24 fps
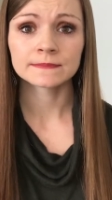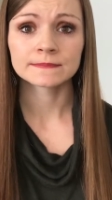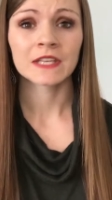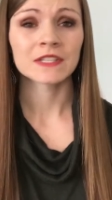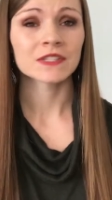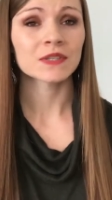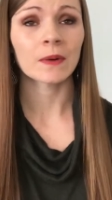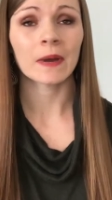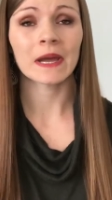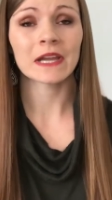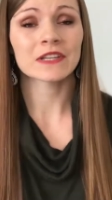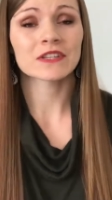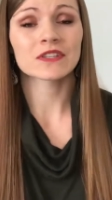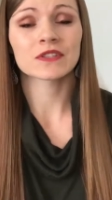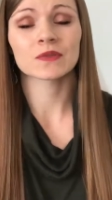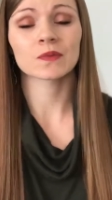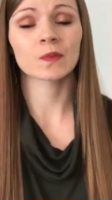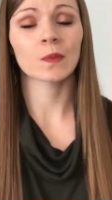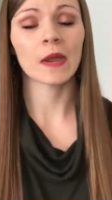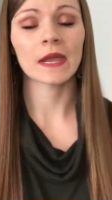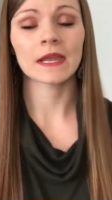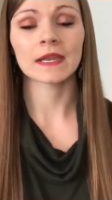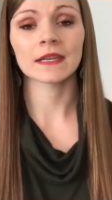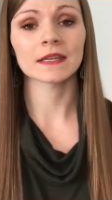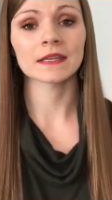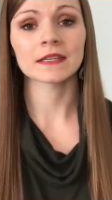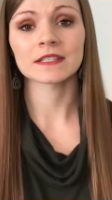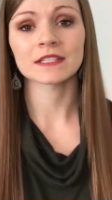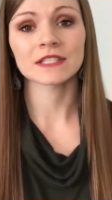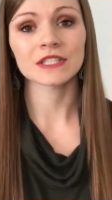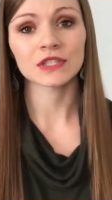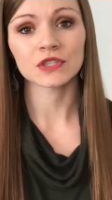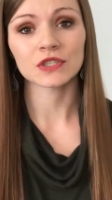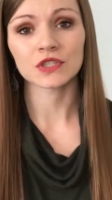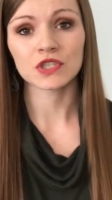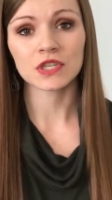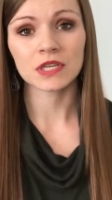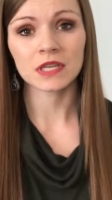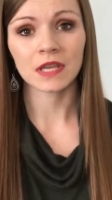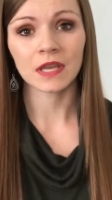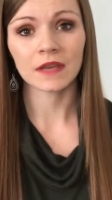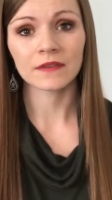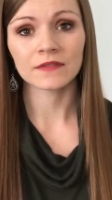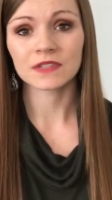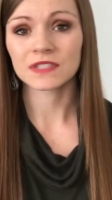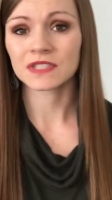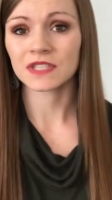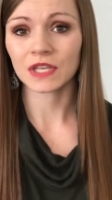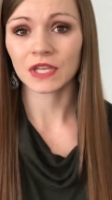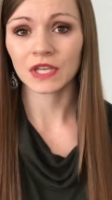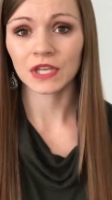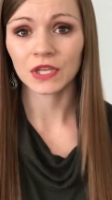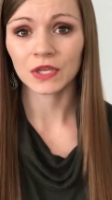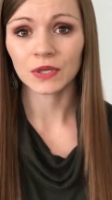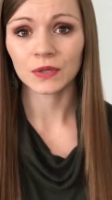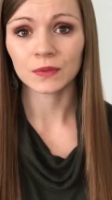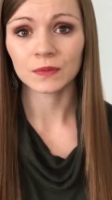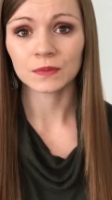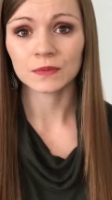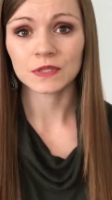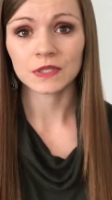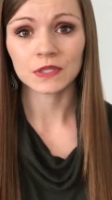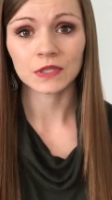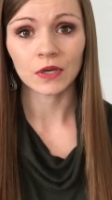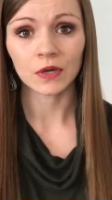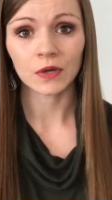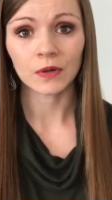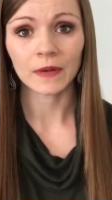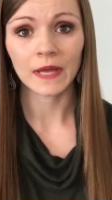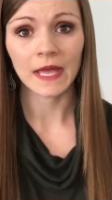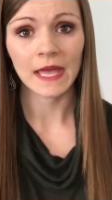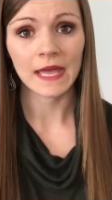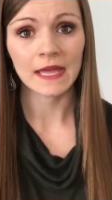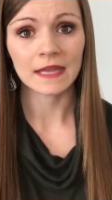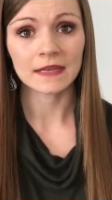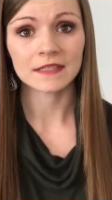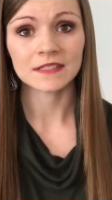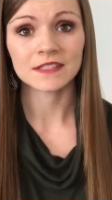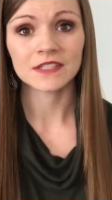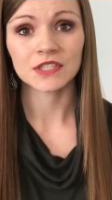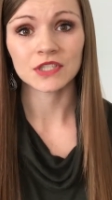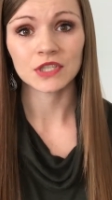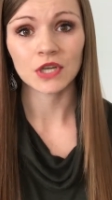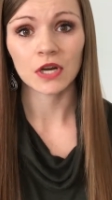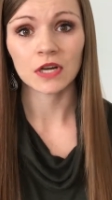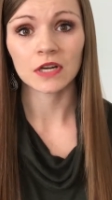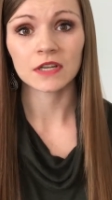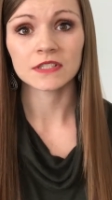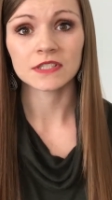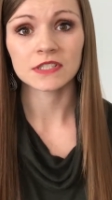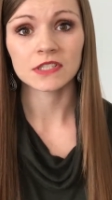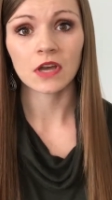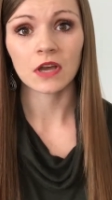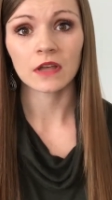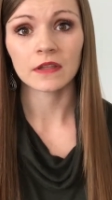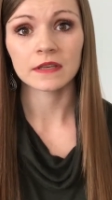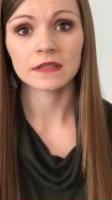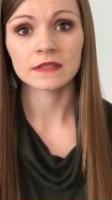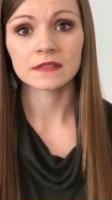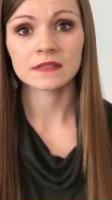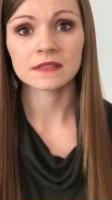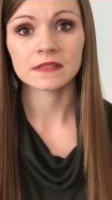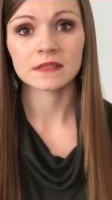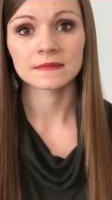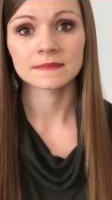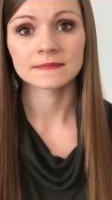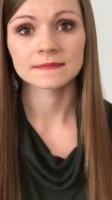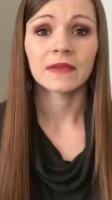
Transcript: So I just waited until she gave us the cue to go ahead and start on solids.